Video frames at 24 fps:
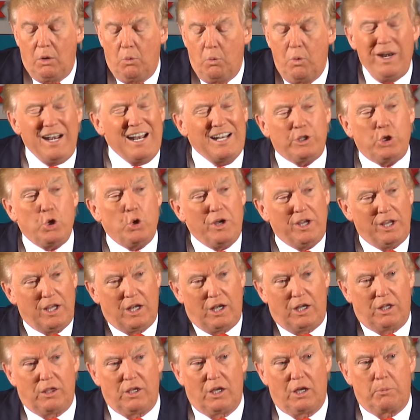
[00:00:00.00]
We're not doing
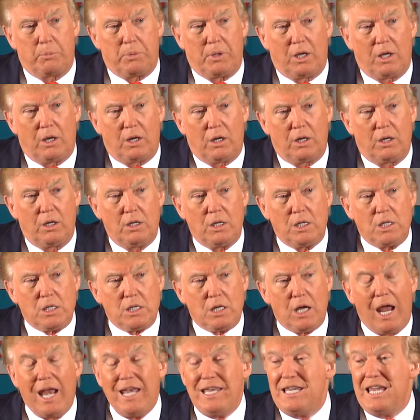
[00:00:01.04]
anything about it.
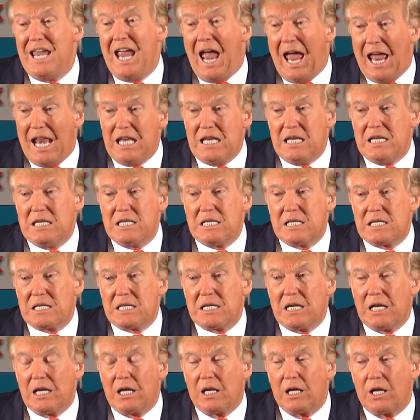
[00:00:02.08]
And yet,
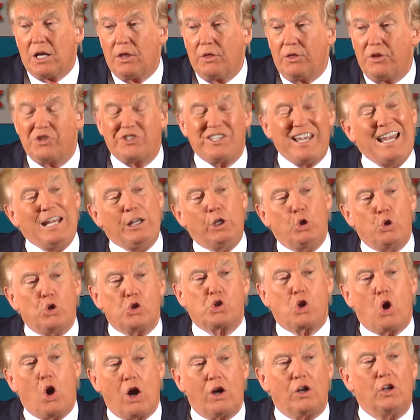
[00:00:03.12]
the St.
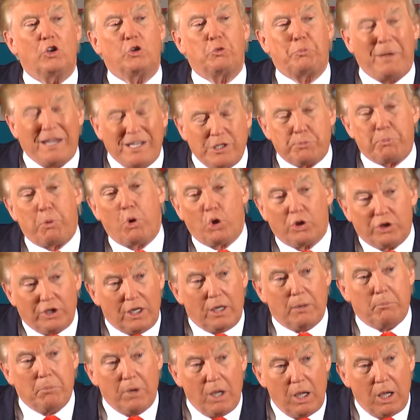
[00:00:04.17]
Louis Cardinals baseball
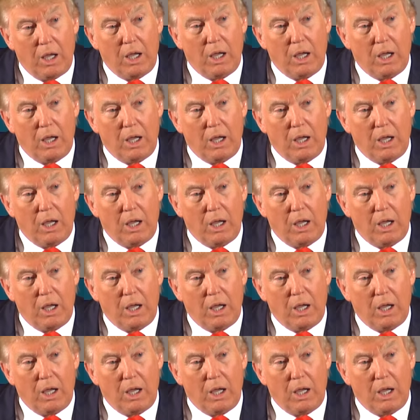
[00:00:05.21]
team